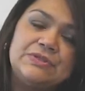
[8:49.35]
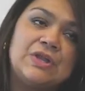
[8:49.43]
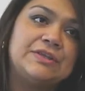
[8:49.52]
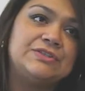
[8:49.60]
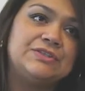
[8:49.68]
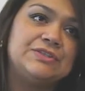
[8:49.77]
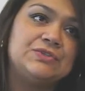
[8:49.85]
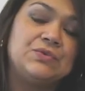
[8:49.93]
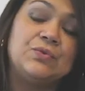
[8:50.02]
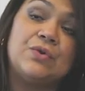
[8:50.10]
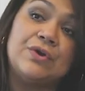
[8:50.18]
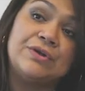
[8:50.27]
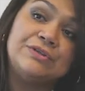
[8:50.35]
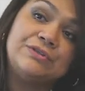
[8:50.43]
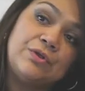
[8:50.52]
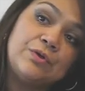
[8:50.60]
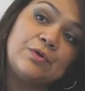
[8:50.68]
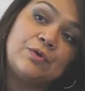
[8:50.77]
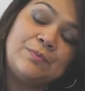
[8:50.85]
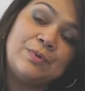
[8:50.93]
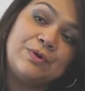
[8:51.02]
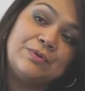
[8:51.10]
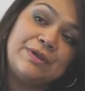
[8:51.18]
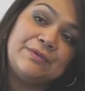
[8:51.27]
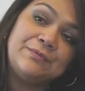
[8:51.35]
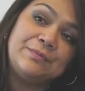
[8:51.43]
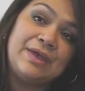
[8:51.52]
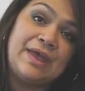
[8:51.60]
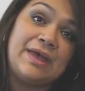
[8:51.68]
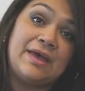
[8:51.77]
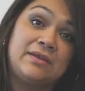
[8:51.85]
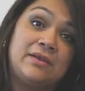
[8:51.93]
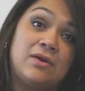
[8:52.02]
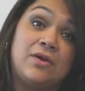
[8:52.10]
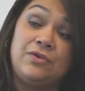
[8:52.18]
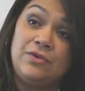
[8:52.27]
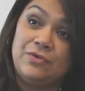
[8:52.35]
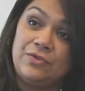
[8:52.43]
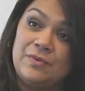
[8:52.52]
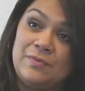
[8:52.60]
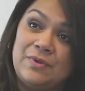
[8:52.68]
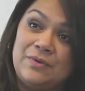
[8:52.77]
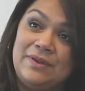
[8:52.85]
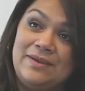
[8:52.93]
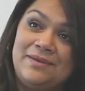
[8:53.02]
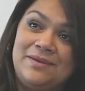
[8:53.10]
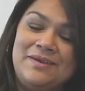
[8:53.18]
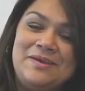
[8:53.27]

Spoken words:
not just through our adult component and our youth component,